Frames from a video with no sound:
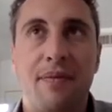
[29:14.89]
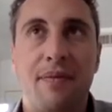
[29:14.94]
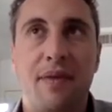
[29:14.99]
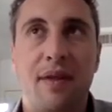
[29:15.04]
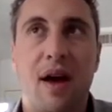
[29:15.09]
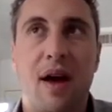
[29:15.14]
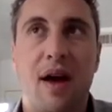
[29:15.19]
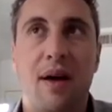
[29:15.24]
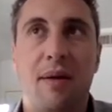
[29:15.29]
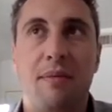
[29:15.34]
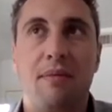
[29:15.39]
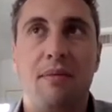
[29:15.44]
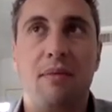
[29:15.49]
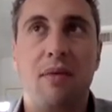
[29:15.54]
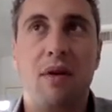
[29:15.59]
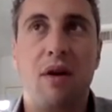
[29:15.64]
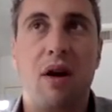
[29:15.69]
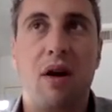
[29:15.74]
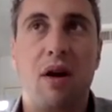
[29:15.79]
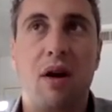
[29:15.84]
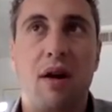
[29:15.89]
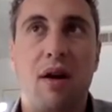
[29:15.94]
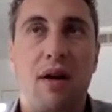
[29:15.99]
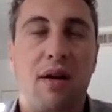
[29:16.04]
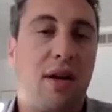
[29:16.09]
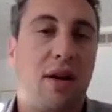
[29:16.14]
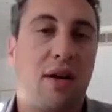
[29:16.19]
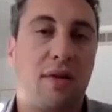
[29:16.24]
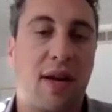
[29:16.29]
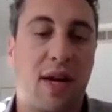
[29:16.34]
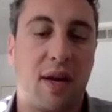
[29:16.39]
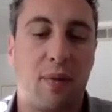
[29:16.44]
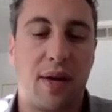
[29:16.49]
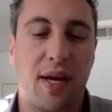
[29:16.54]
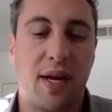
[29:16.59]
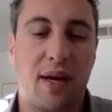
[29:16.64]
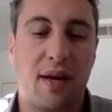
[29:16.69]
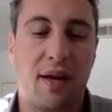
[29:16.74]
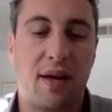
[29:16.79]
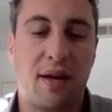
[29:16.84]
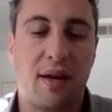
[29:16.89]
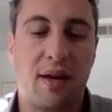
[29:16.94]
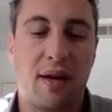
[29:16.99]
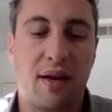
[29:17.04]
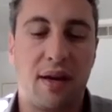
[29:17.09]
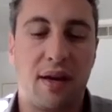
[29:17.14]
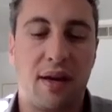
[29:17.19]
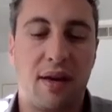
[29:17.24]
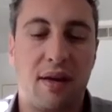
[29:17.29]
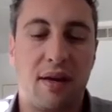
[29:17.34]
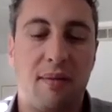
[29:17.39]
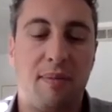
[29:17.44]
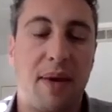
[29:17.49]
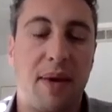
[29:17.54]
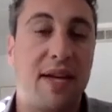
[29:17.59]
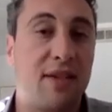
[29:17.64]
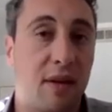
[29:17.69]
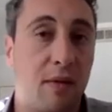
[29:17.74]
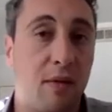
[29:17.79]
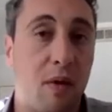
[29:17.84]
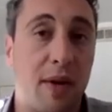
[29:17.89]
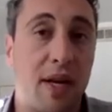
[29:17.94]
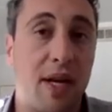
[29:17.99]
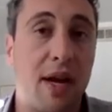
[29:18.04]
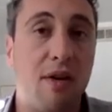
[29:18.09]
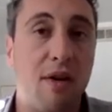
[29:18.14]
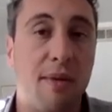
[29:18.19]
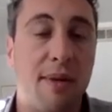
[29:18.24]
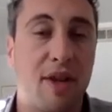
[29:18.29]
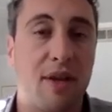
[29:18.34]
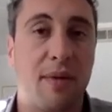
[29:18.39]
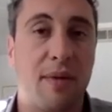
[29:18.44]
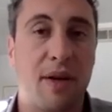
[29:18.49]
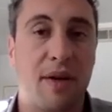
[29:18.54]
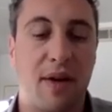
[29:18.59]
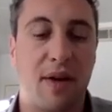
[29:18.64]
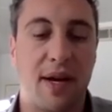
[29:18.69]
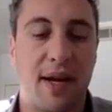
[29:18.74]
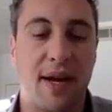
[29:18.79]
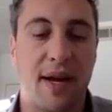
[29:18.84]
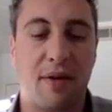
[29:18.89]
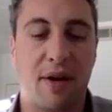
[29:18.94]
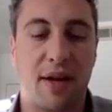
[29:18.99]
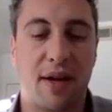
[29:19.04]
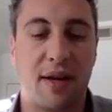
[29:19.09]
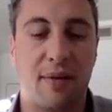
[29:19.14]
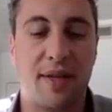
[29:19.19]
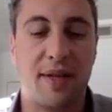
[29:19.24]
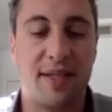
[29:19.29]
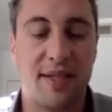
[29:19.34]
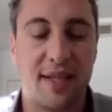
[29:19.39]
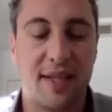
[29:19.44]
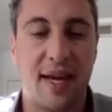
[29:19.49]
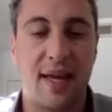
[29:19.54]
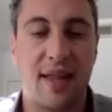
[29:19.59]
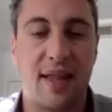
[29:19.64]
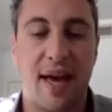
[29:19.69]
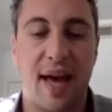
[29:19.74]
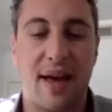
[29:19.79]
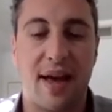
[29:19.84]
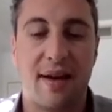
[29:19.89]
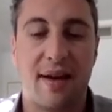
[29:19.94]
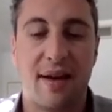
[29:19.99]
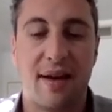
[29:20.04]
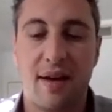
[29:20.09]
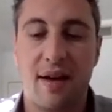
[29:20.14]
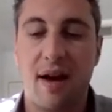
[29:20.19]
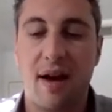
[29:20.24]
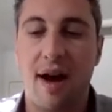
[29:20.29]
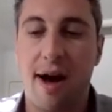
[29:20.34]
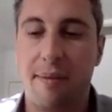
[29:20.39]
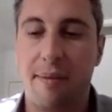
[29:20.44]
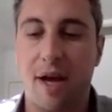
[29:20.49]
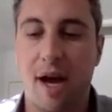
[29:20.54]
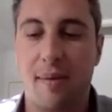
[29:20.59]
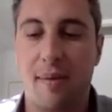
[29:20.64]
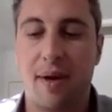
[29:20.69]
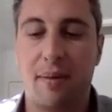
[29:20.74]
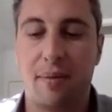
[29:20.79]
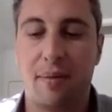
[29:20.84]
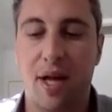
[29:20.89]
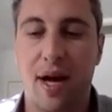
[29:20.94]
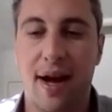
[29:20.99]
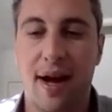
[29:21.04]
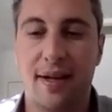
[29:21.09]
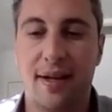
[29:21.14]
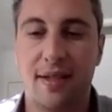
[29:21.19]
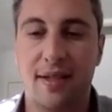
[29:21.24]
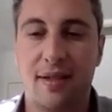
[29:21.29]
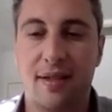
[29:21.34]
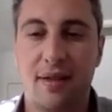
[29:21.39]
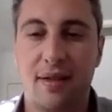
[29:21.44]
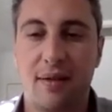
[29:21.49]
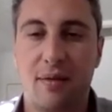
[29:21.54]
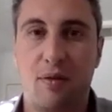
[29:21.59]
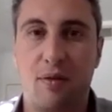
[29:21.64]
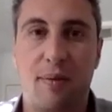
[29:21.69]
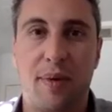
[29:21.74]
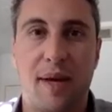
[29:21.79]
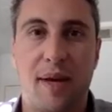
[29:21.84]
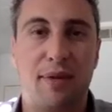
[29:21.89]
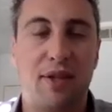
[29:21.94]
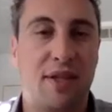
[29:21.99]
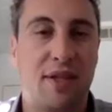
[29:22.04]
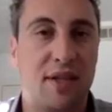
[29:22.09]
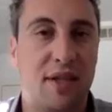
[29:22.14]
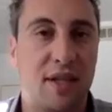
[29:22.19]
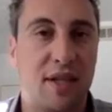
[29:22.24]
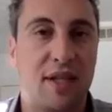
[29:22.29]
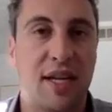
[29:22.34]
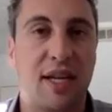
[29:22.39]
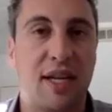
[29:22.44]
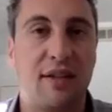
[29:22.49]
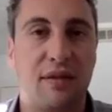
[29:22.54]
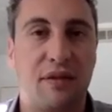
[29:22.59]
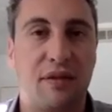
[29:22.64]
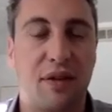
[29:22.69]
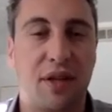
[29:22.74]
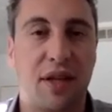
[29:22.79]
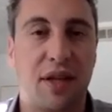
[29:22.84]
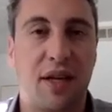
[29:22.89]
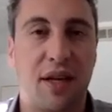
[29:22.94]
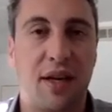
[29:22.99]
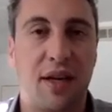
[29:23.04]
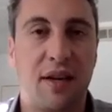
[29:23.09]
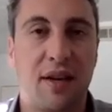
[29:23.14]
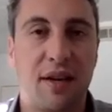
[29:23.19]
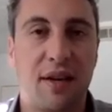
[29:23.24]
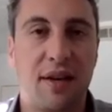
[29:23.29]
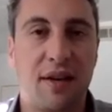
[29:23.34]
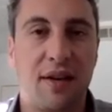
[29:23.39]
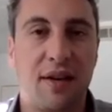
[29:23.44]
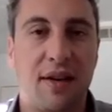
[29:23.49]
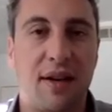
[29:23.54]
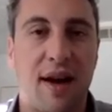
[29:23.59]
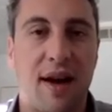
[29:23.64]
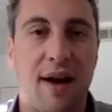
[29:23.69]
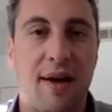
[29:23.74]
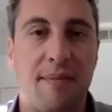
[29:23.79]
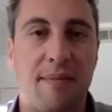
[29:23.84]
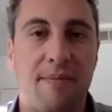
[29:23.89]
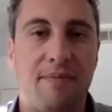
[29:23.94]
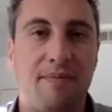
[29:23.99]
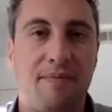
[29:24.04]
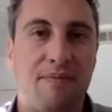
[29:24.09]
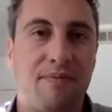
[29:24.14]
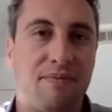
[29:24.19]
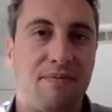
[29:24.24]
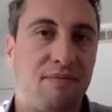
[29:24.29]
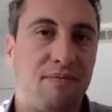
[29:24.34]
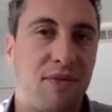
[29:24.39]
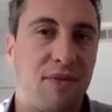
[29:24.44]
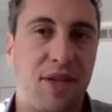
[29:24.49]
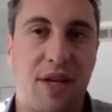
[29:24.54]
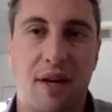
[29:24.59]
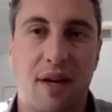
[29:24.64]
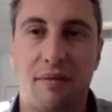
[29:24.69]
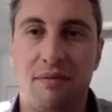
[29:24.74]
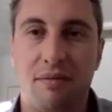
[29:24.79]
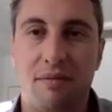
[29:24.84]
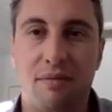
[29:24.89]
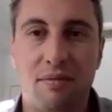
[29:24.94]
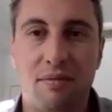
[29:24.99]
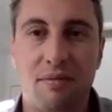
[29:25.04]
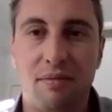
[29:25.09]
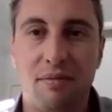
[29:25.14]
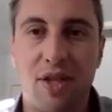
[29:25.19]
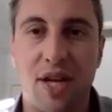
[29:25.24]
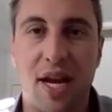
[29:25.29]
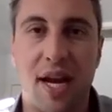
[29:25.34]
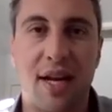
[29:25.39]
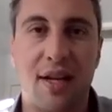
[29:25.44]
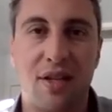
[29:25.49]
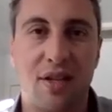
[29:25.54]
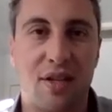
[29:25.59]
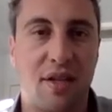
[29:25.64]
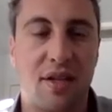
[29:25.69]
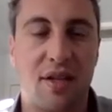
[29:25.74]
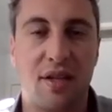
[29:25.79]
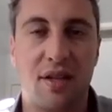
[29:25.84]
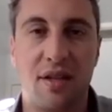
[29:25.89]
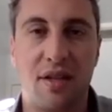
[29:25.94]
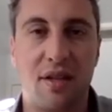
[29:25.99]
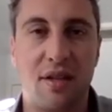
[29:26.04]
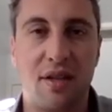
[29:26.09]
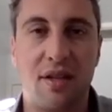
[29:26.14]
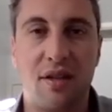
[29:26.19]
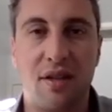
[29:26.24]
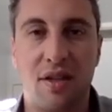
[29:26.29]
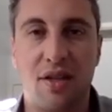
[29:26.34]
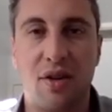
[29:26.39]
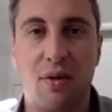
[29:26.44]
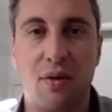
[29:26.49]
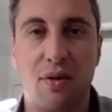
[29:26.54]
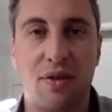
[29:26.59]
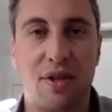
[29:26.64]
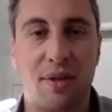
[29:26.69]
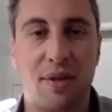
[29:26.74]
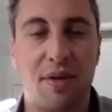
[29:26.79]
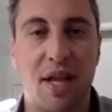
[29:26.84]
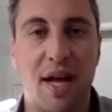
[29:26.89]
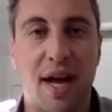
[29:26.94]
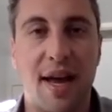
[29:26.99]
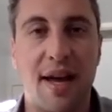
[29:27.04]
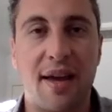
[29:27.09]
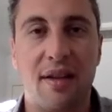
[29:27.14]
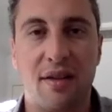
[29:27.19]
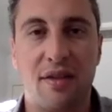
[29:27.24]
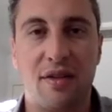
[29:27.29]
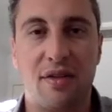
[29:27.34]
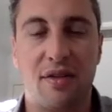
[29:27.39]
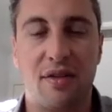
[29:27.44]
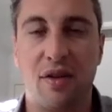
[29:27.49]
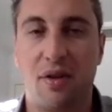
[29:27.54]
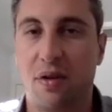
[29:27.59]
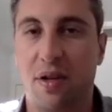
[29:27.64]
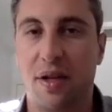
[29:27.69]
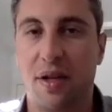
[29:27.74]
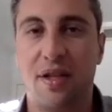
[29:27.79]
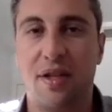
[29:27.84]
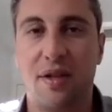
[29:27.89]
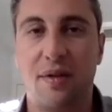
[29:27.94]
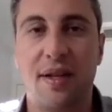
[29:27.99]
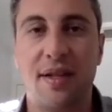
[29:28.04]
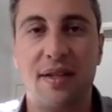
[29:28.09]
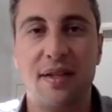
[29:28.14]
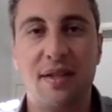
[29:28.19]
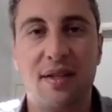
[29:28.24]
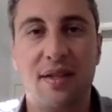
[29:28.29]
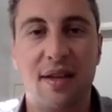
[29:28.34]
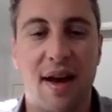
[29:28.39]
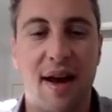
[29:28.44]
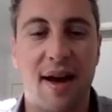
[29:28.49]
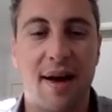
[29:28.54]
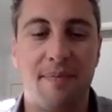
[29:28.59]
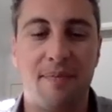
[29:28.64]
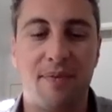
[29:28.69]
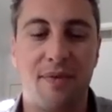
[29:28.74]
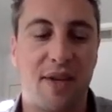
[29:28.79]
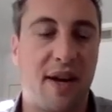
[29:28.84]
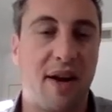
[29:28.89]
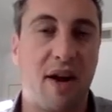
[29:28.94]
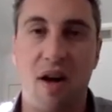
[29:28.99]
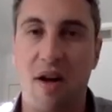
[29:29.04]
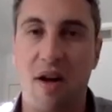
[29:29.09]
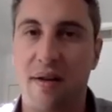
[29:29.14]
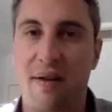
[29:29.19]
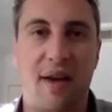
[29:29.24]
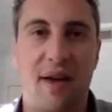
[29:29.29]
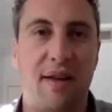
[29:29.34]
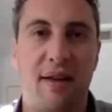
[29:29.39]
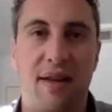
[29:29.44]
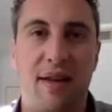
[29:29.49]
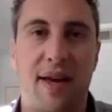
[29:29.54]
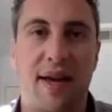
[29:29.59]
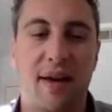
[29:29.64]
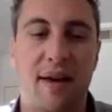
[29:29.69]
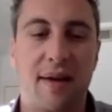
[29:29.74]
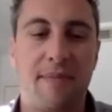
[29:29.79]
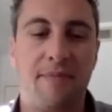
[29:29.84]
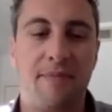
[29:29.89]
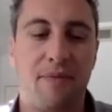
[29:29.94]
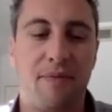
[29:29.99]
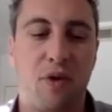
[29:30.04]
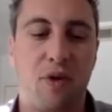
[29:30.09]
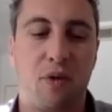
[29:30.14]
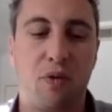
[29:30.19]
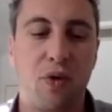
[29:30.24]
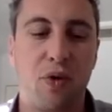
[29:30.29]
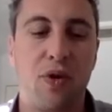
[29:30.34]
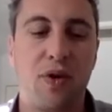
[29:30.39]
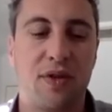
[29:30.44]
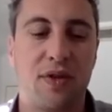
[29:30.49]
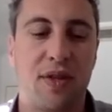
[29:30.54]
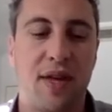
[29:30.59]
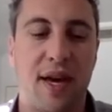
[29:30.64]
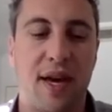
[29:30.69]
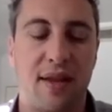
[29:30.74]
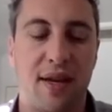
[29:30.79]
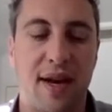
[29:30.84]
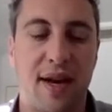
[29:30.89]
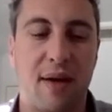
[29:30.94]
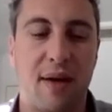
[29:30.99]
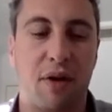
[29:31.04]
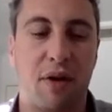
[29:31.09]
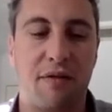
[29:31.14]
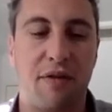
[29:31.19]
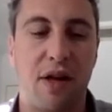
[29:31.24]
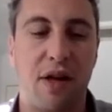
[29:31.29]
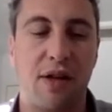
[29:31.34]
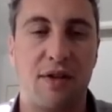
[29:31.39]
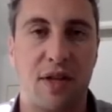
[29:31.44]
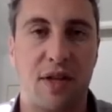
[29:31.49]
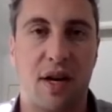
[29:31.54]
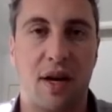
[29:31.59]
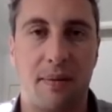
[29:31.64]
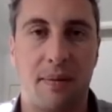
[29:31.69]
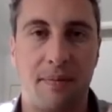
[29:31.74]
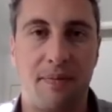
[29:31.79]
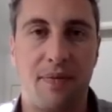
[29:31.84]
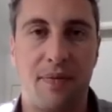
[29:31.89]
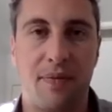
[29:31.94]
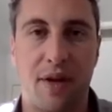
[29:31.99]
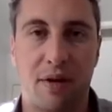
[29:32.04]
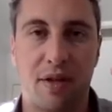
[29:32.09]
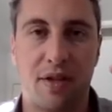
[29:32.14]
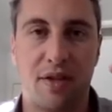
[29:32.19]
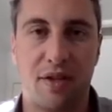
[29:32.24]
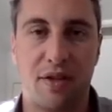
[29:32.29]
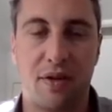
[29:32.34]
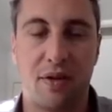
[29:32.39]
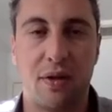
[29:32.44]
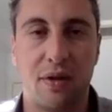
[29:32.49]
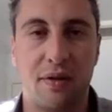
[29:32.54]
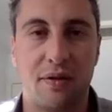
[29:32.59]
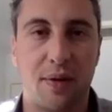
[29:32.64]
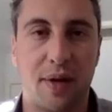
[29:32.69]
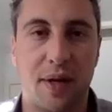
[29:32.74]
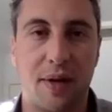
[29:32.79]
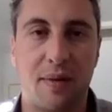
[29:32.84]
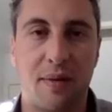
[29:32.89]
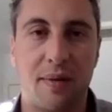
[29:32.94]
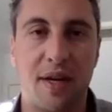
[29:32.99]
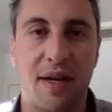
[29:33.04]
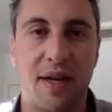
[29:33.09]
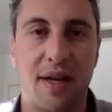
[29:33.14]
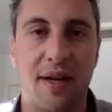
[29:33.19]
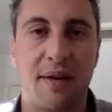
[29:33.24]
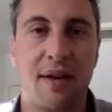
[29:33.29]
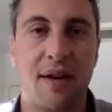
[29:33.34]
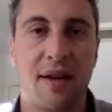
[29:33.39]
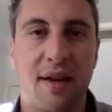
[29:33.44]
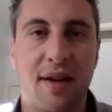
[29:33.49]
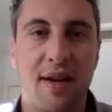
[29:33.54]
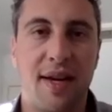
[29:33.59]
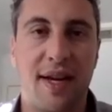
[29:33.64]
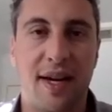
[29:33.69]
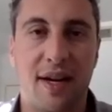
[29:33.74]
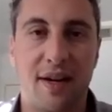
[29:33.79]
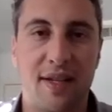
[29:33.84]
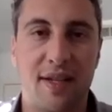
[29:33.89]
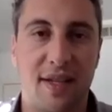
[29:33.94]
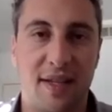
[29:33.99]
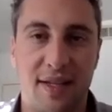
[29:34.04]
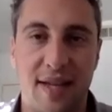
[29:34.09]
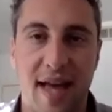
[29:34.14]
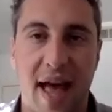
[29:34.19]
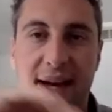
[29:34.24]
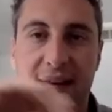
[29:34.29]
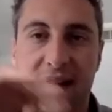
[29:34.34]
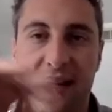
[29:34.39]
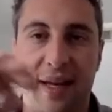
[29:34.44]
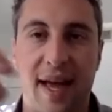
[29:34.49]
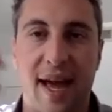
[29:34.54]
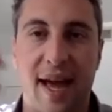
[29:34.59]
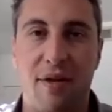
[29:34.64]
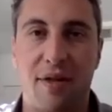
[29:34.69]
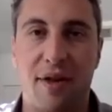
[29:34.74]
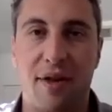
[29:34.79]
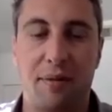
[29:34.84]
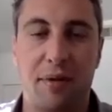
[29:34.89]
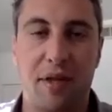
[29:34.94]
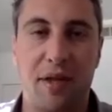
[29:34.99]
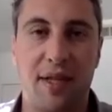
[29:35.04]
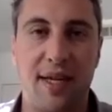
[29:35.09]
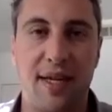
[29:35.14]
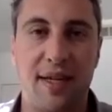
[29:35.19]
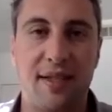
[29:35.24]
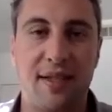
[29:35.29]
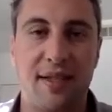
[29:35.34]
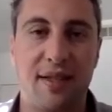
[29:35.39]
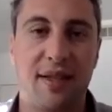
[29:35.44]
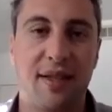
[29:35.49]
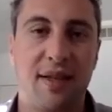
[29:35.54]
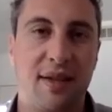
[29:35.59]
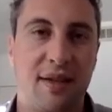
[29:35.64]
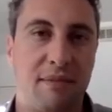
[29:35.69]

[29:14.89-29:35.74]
um, are you know can we, based on what we know about the Bitcoin network, can we say that upcoming blocks will be able to successfully, um, you know, change the, the the total supply, this total issuance. Um, it, it like the rules that the network follows are there was a total of 21 million. Here's exactly how they're released.